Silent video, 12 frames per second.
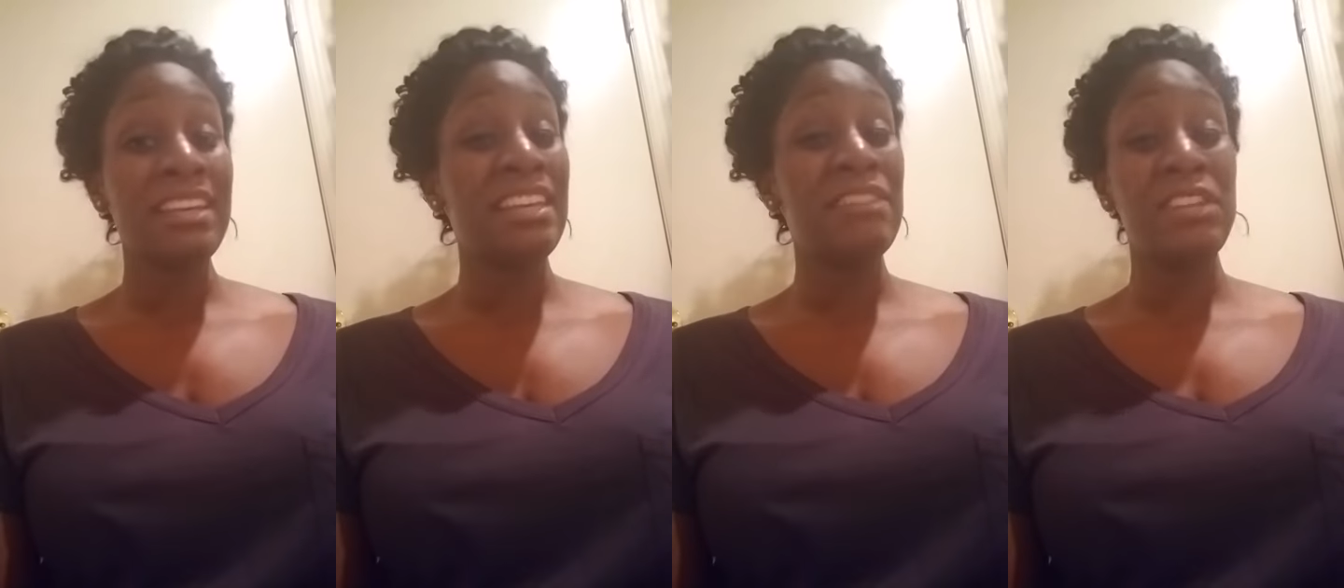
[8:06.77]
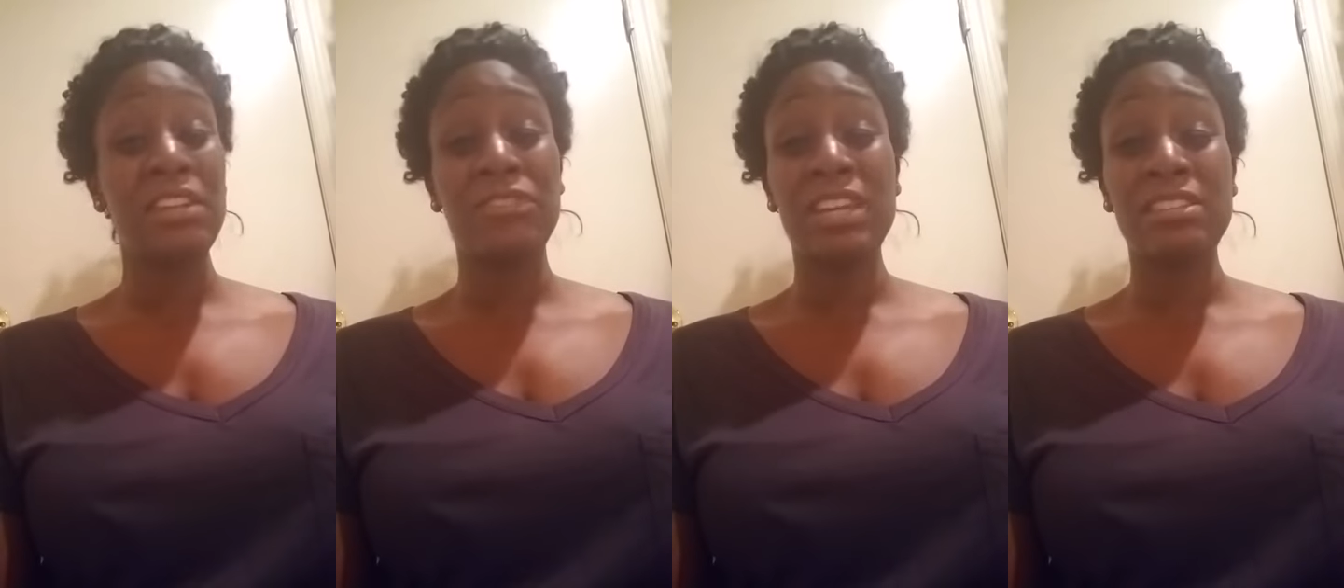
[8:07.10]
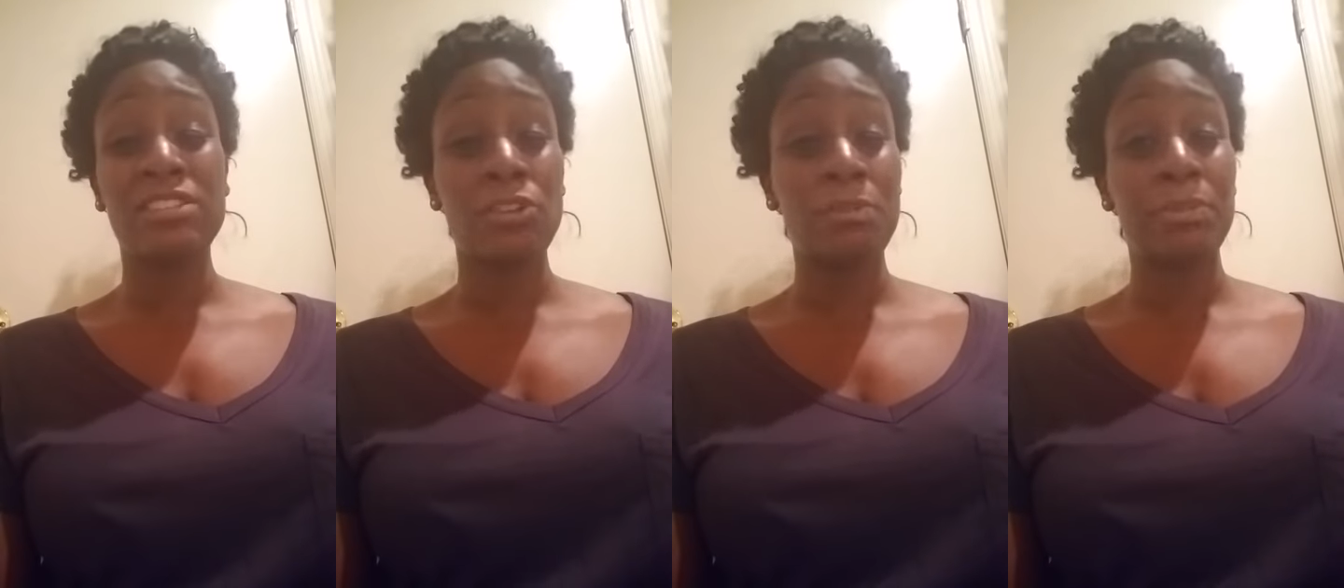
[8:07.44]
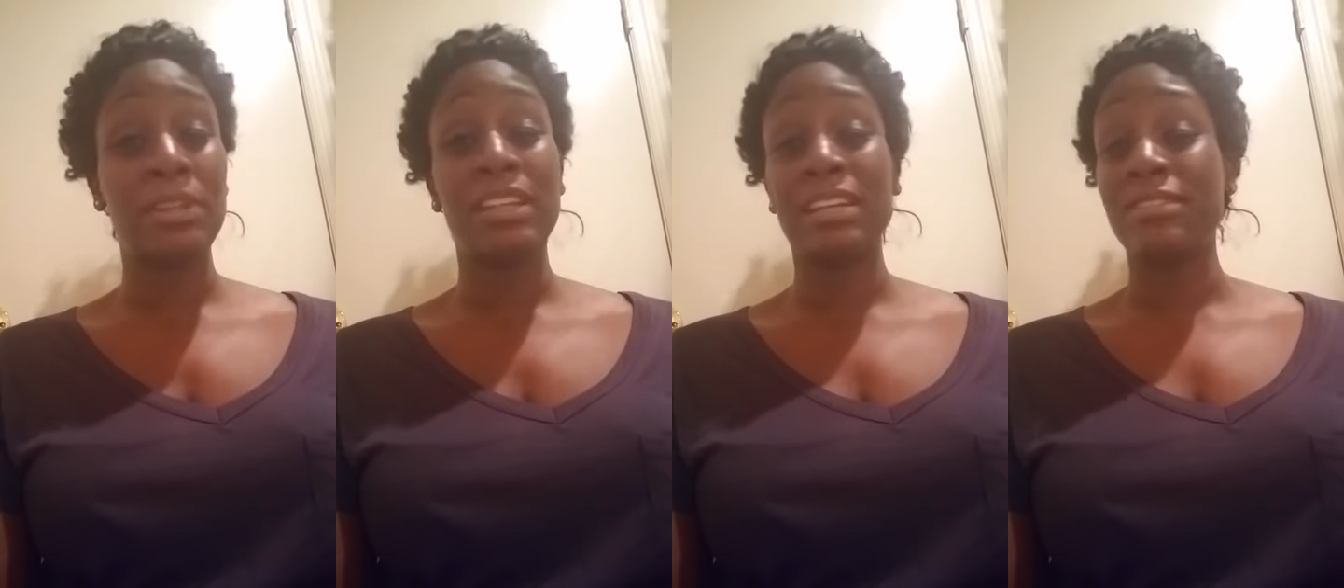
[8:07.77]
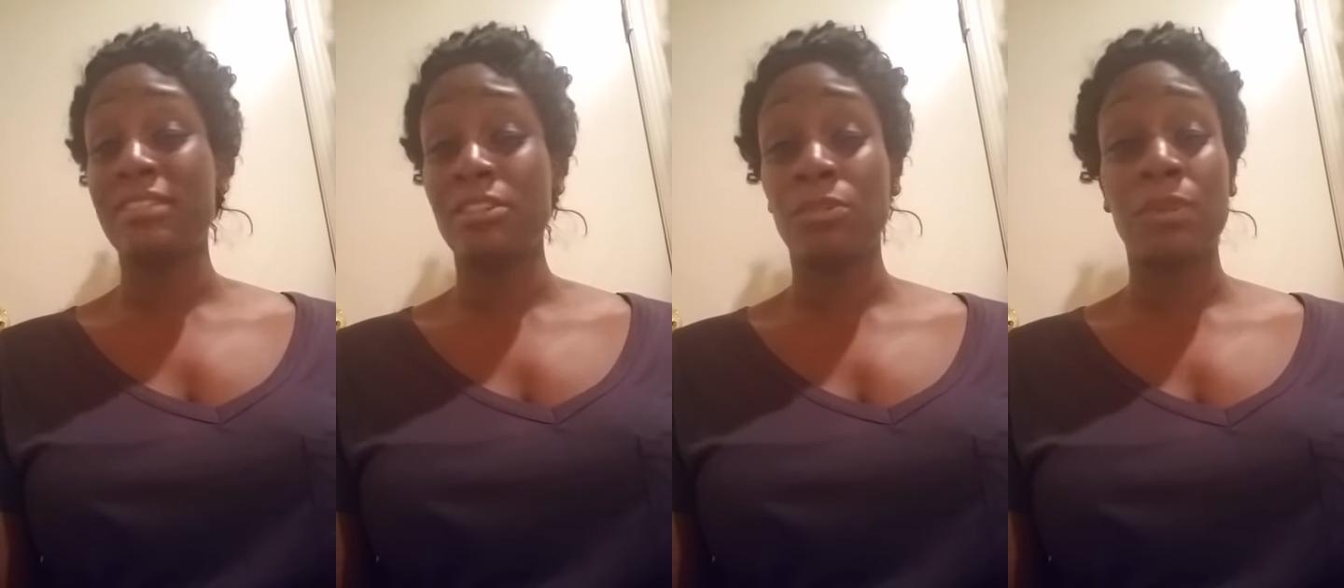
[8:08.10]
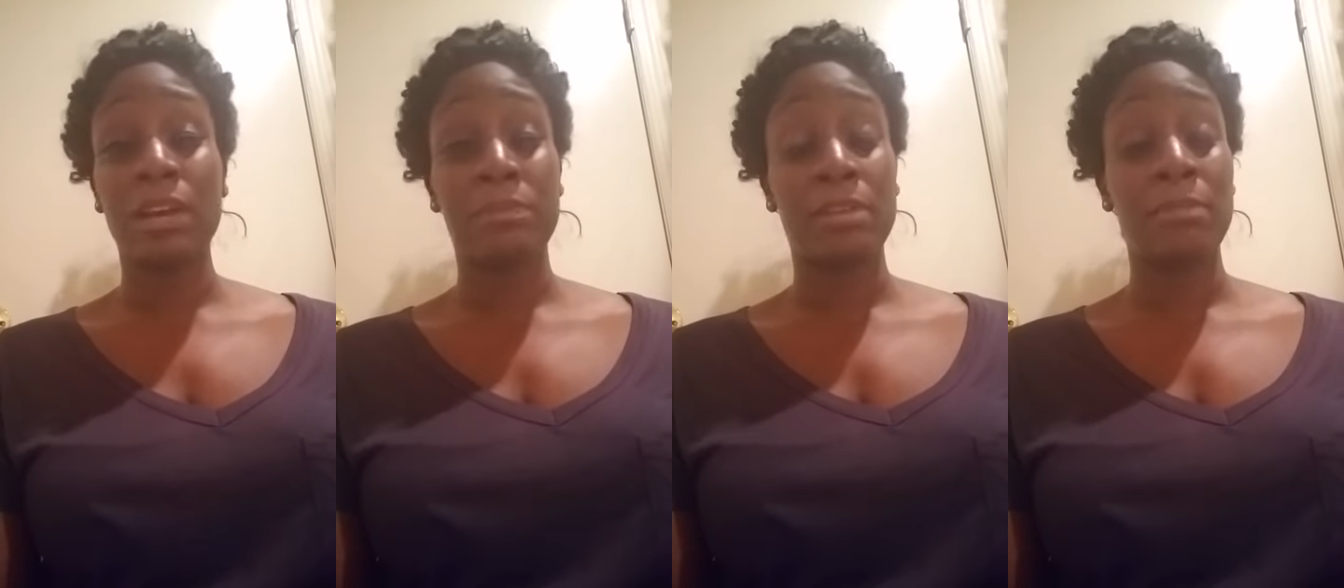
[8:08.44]
Even if they don't bleed, I still
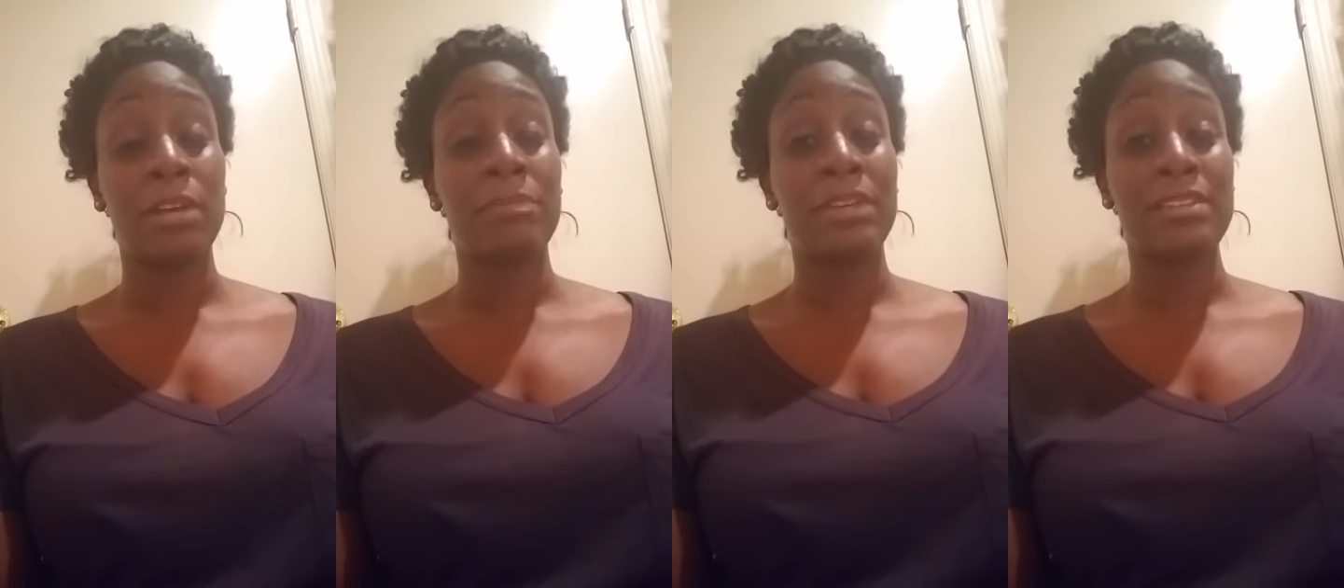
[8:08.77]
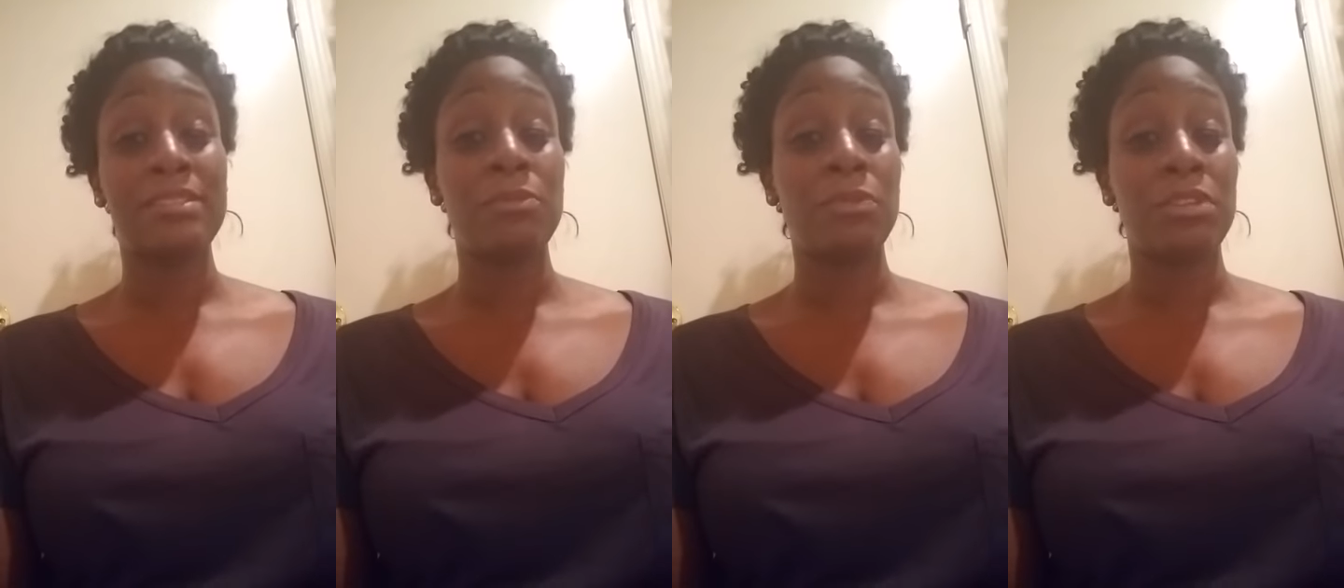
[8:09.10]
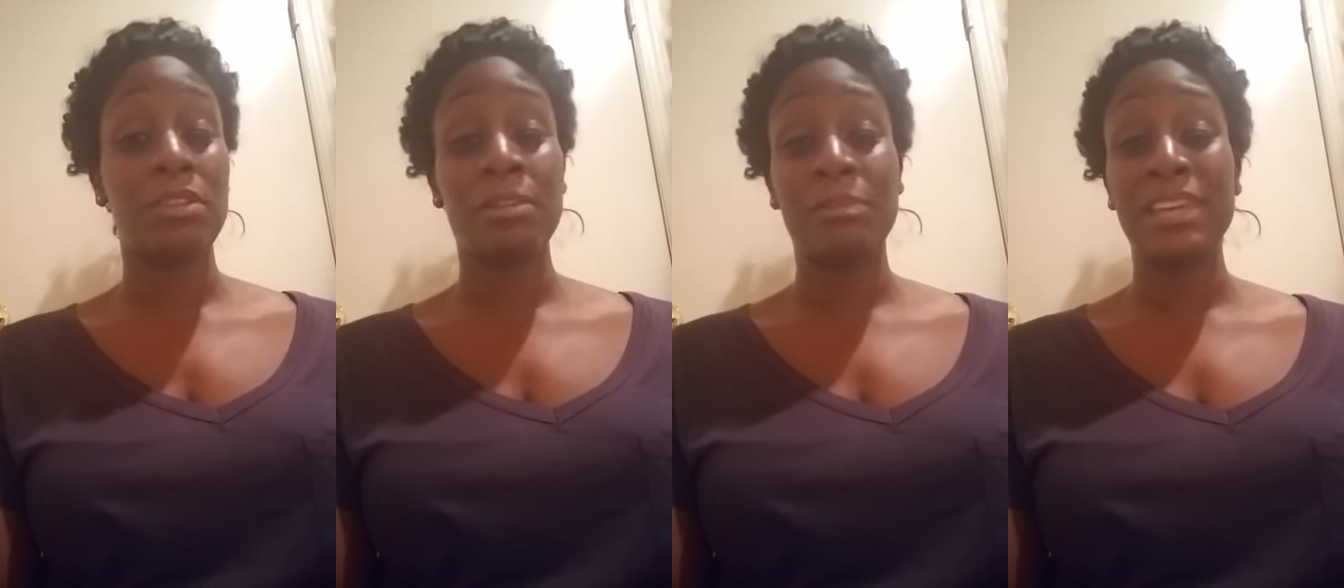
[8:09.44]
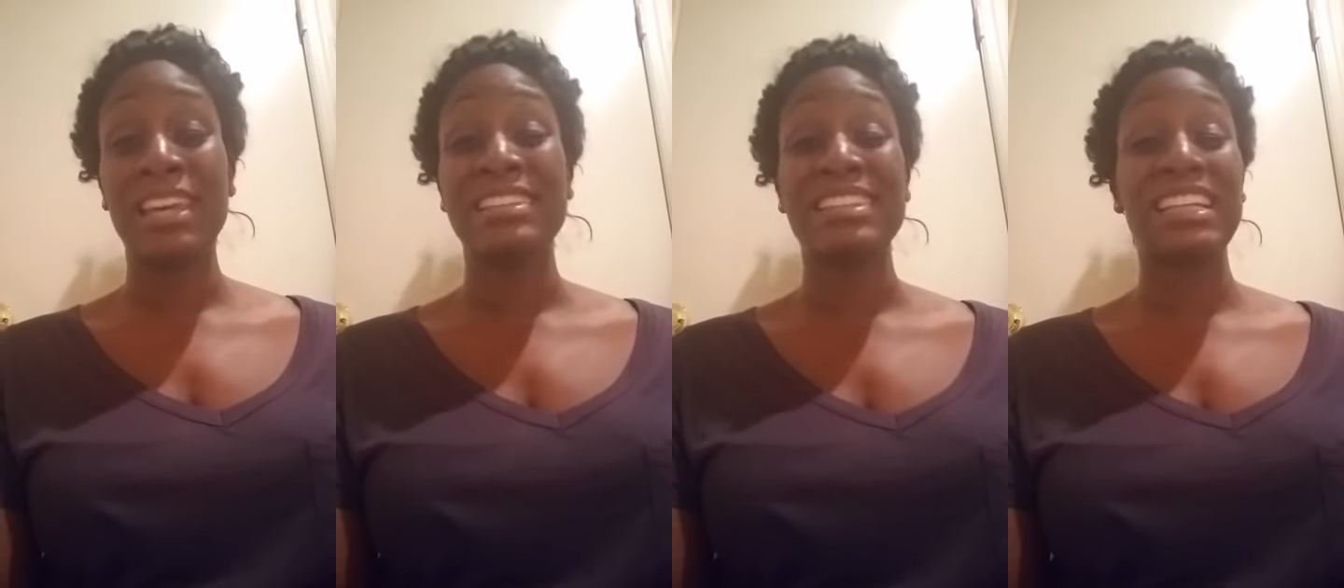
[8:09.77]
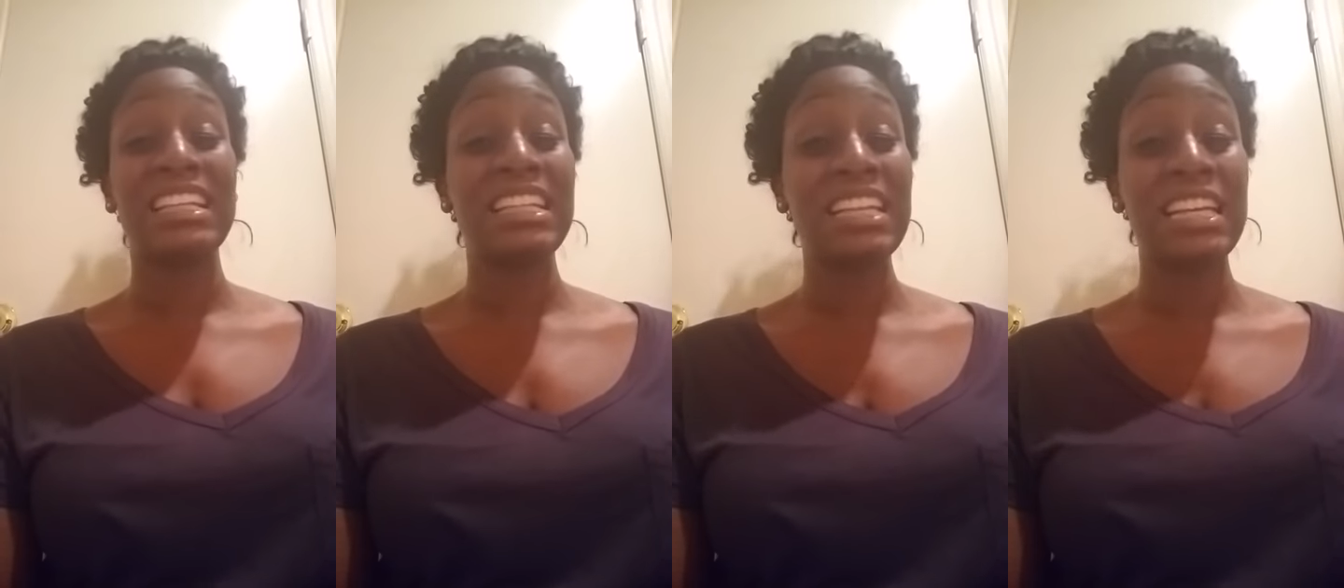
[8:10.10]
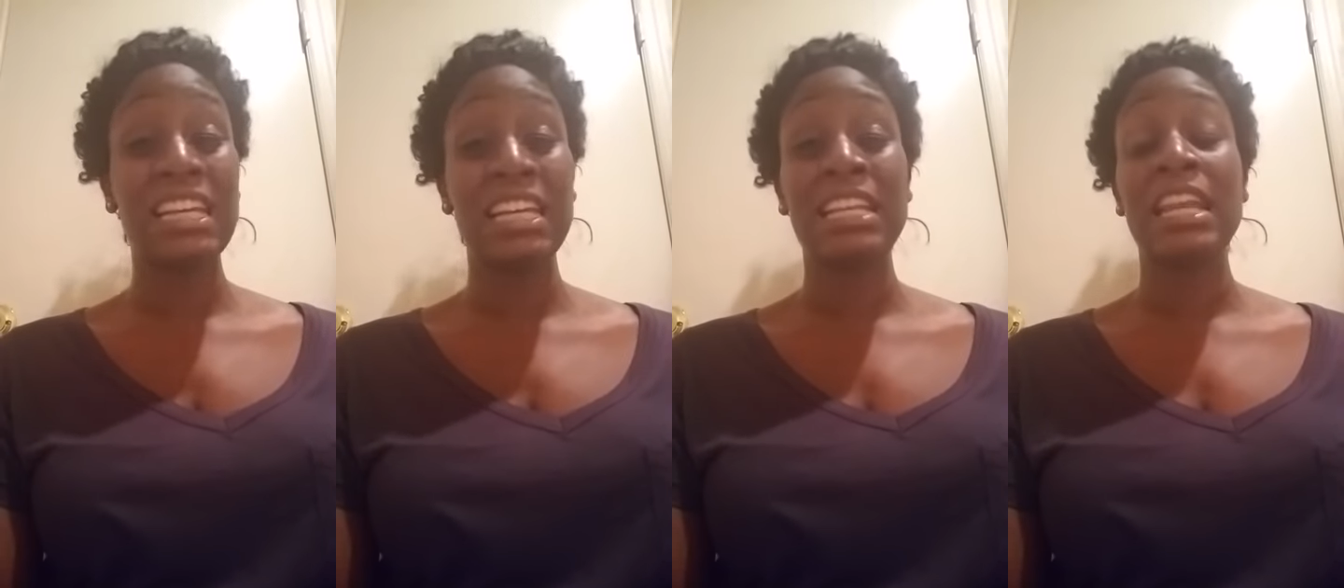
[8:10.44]
wipe them up because I want them to be as
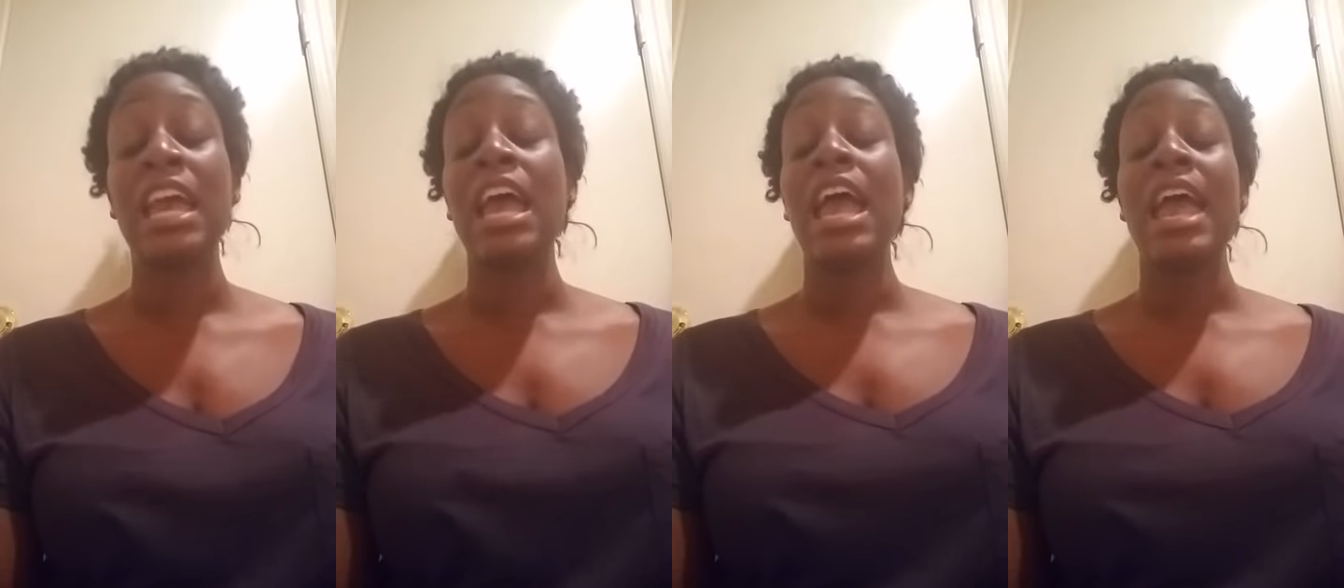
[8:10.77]
clean